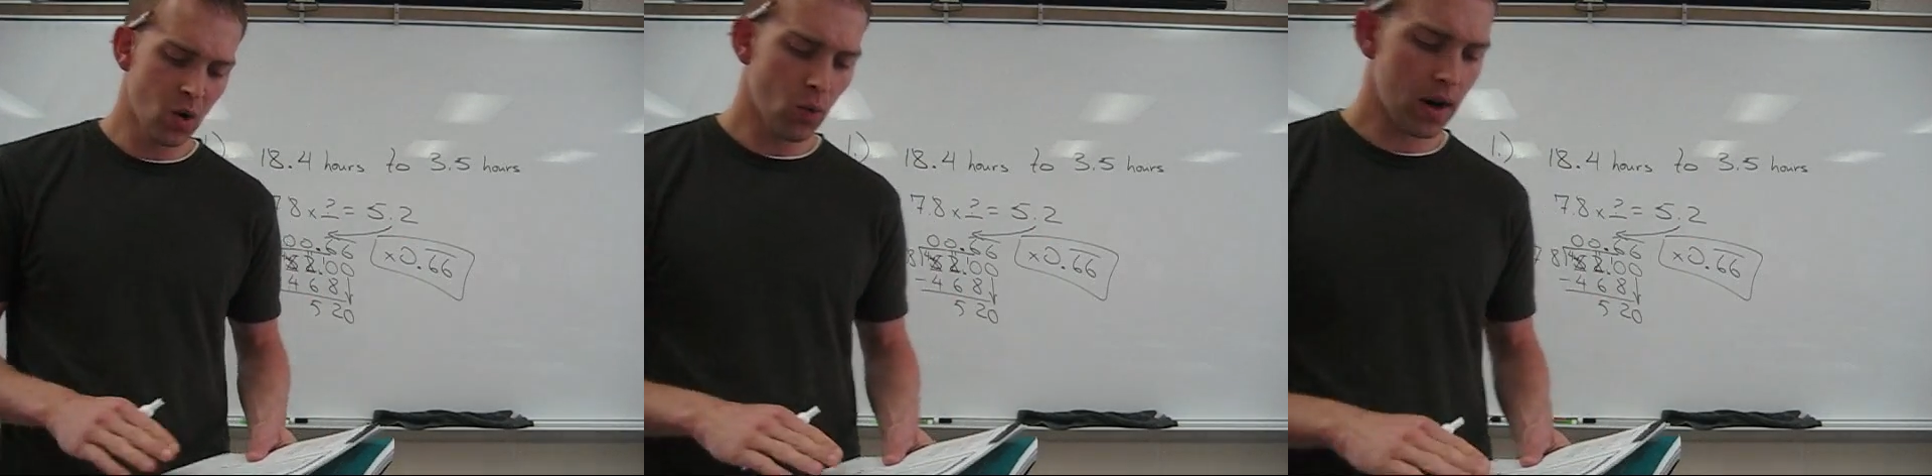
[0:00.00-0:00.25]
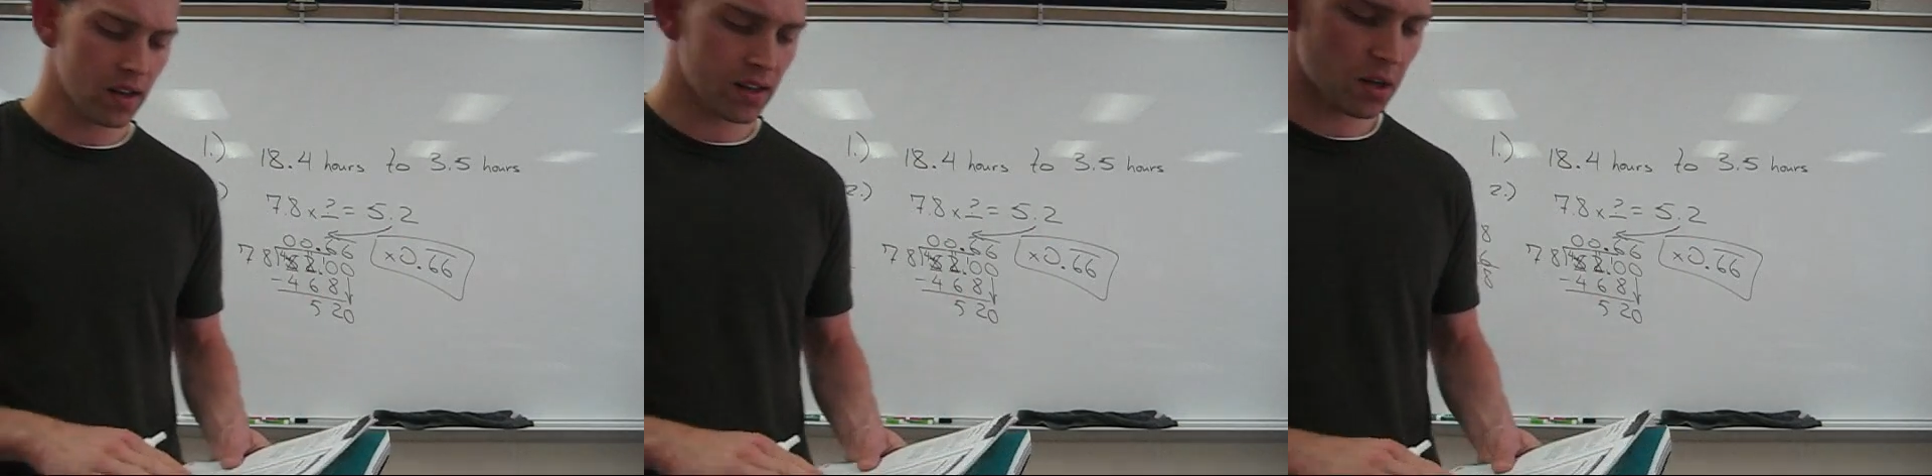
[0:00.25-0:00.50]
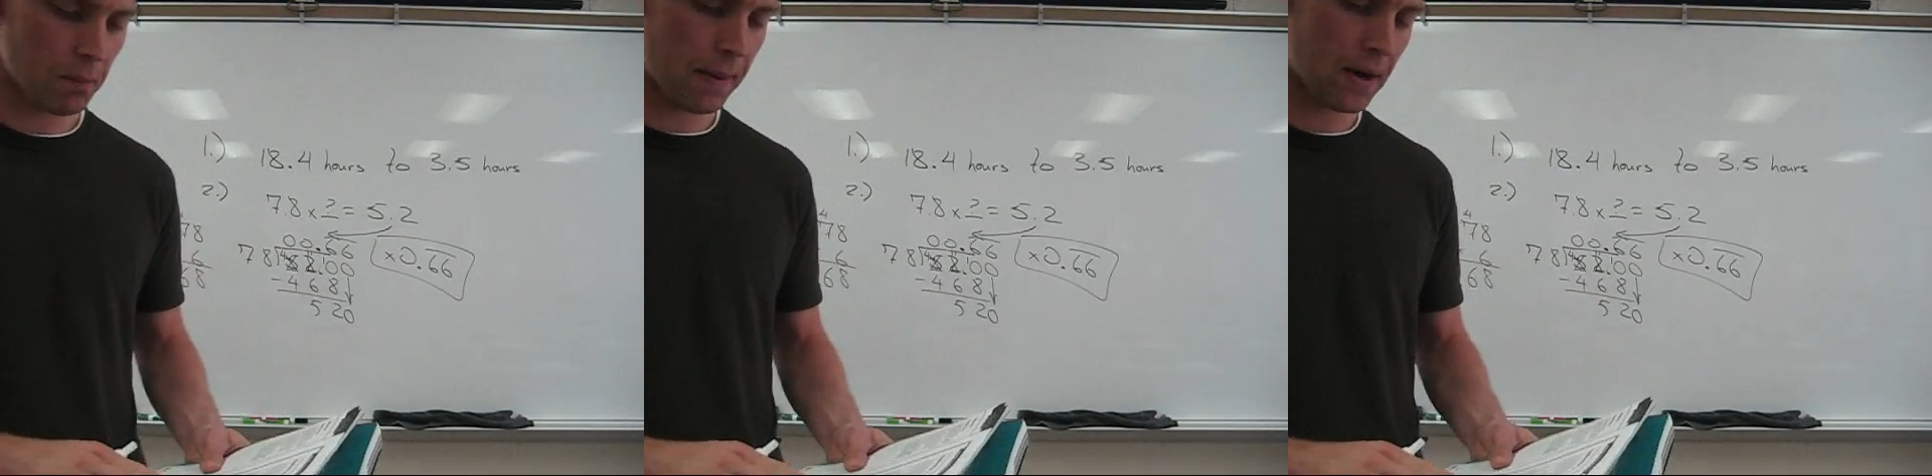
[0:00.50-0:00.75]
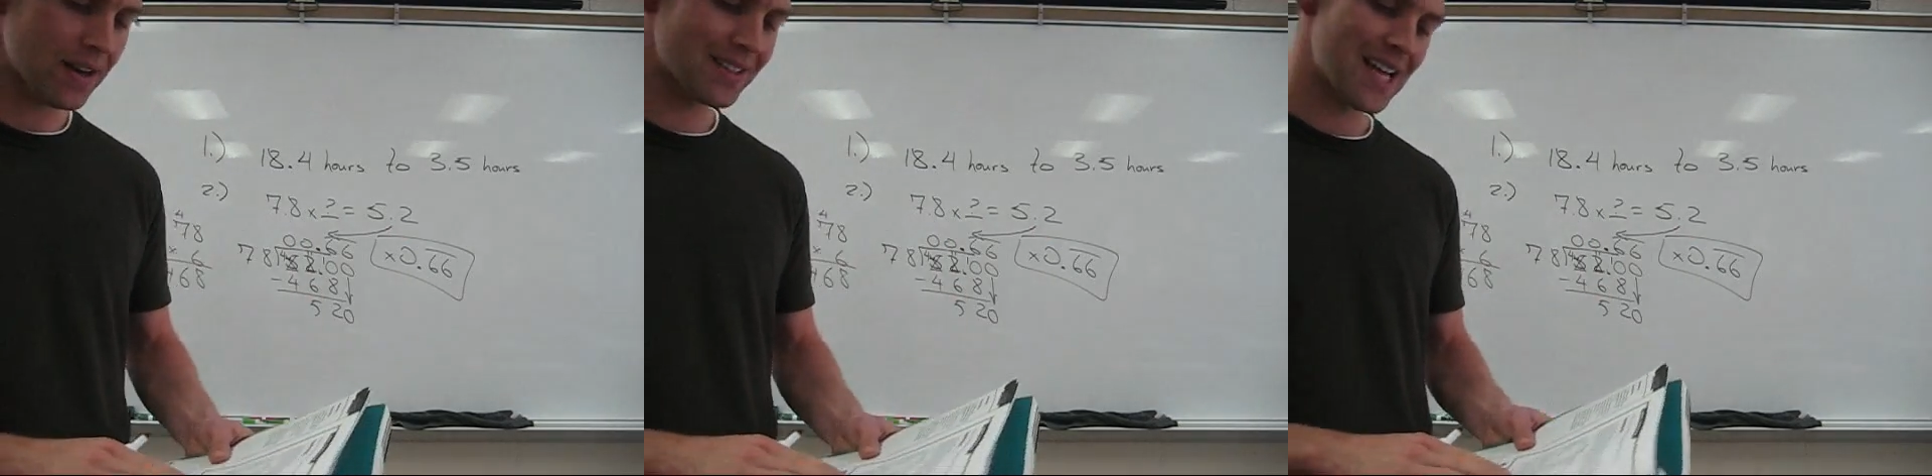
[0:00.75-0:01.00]
well, in
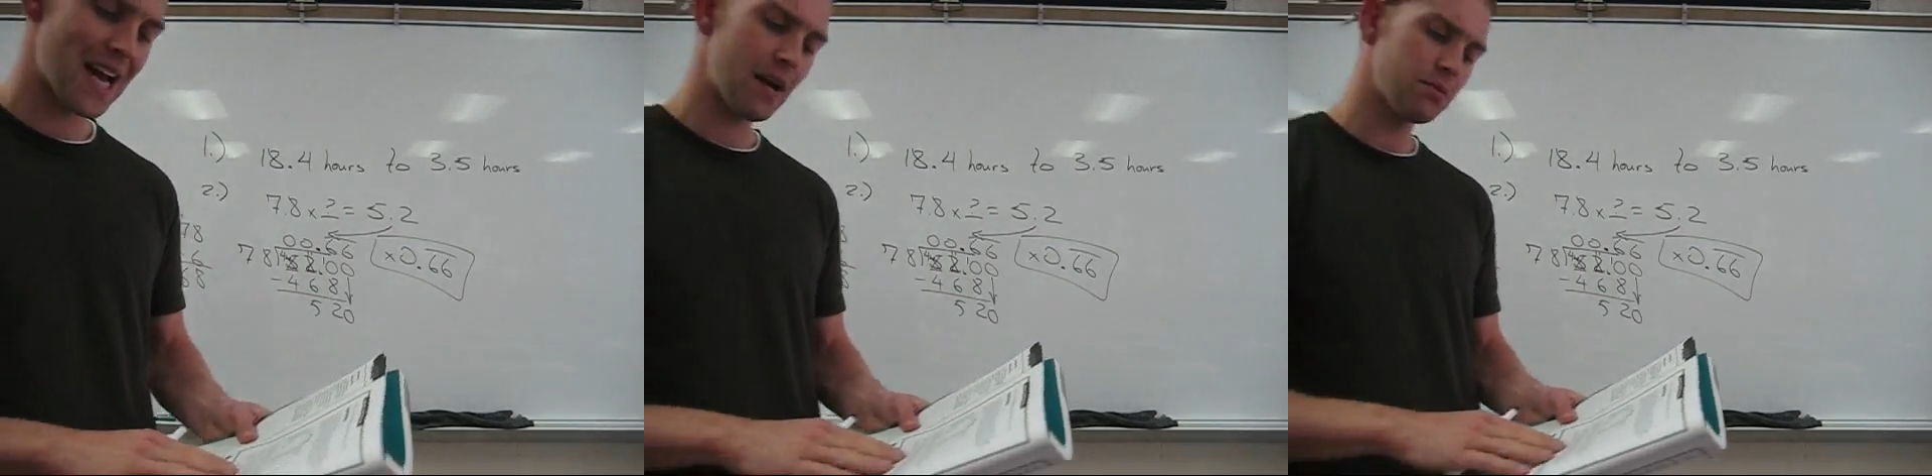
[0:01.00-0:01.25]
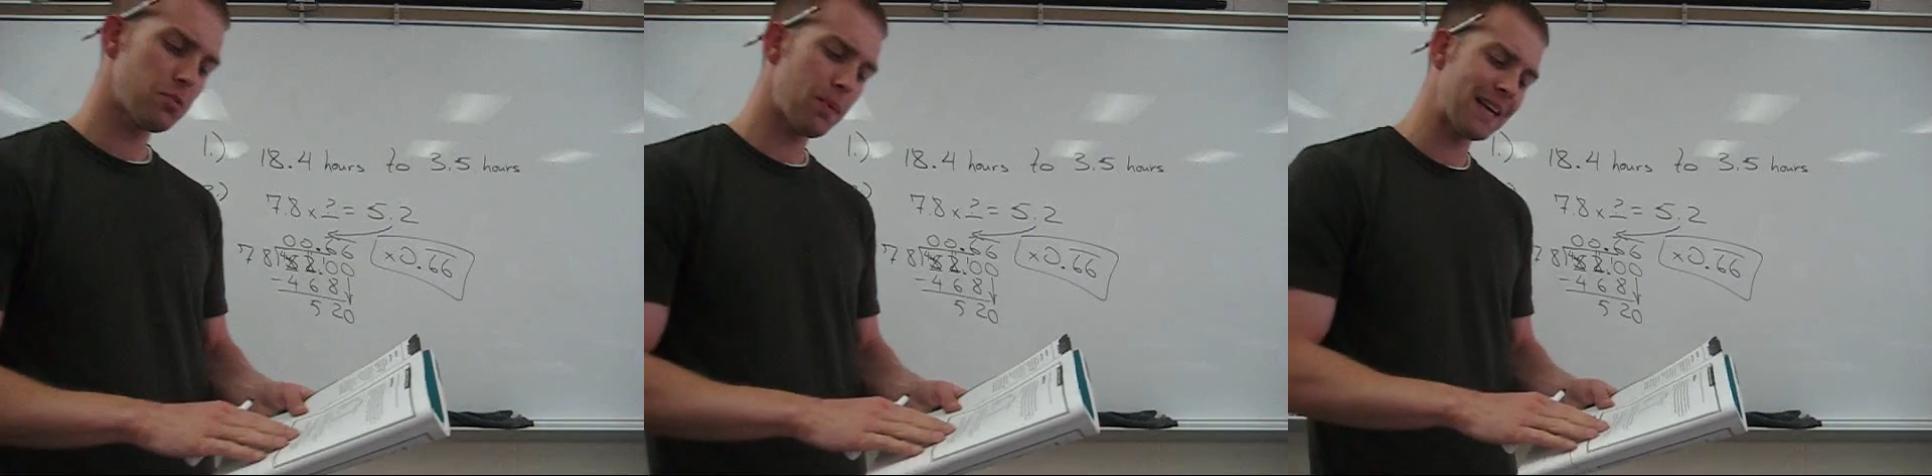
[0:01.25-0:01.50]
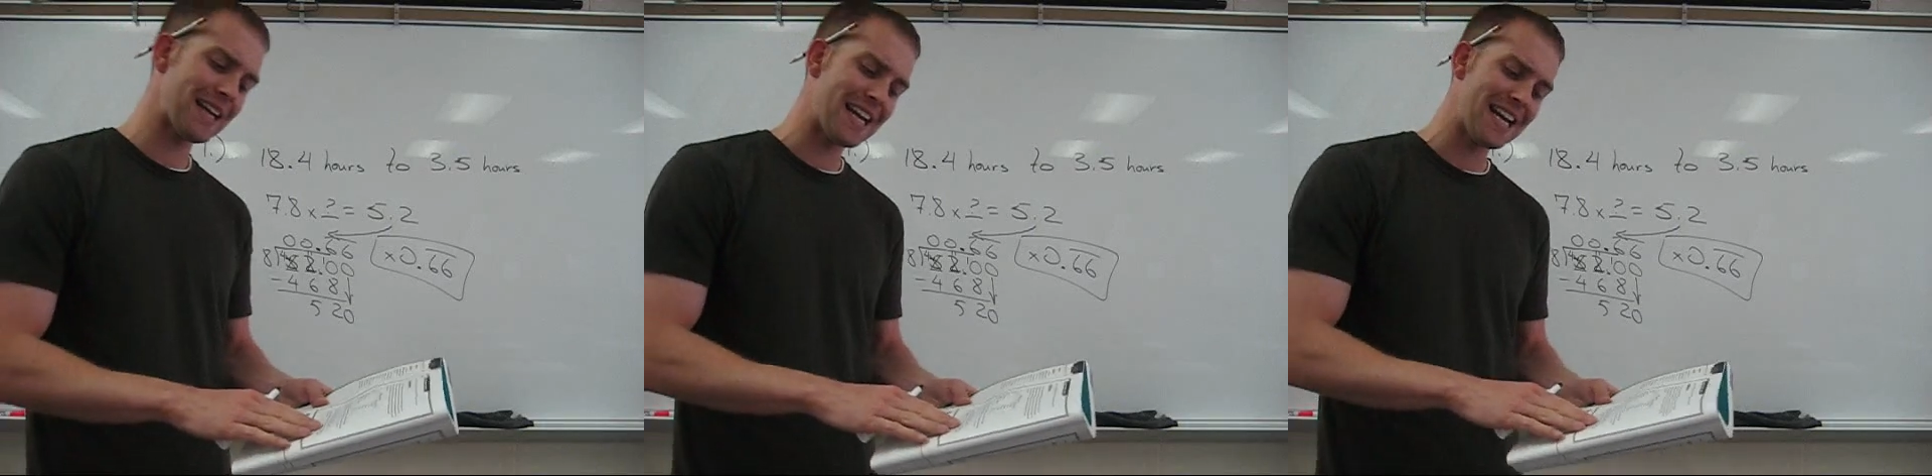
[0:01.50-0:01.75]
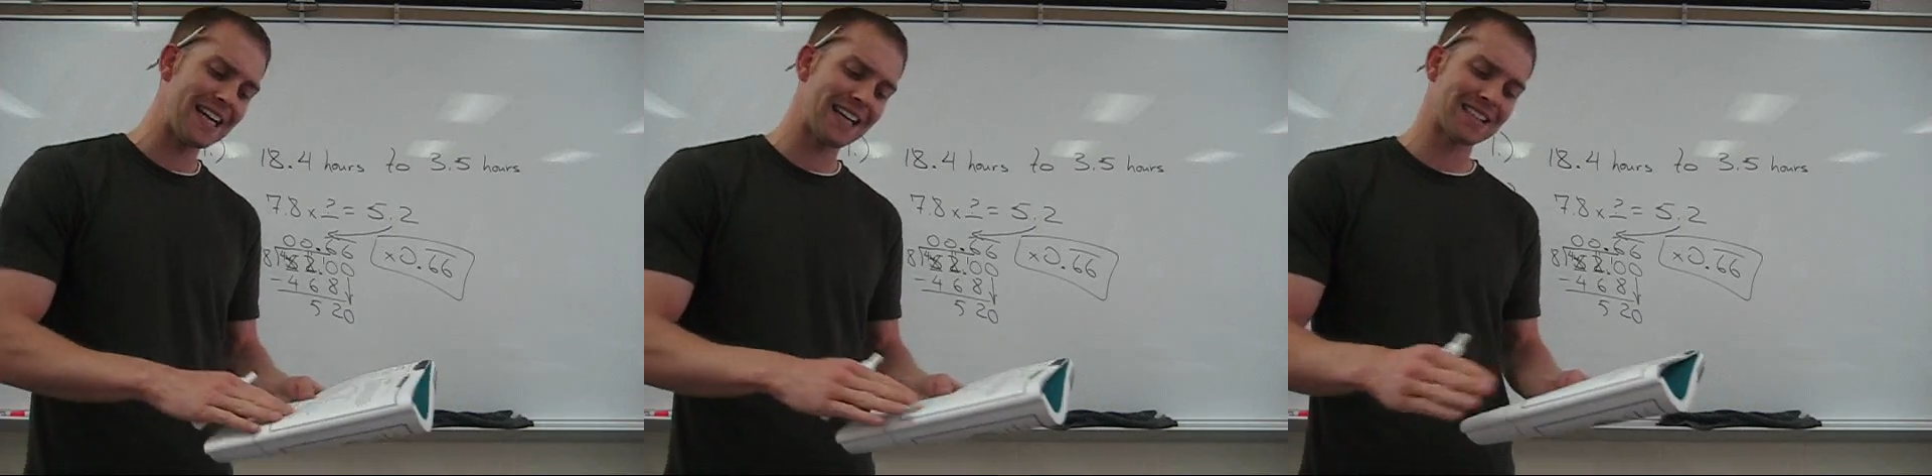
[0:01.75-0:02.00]
comparing time spent
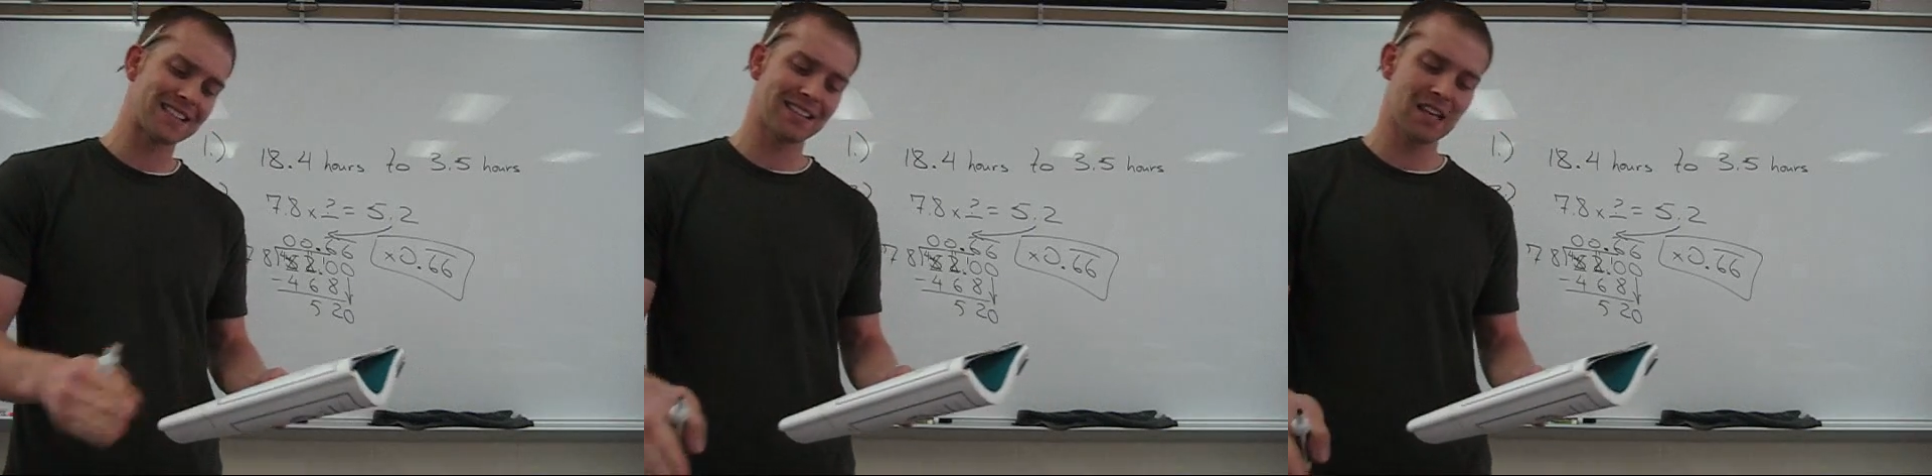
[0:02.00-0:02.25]
eating and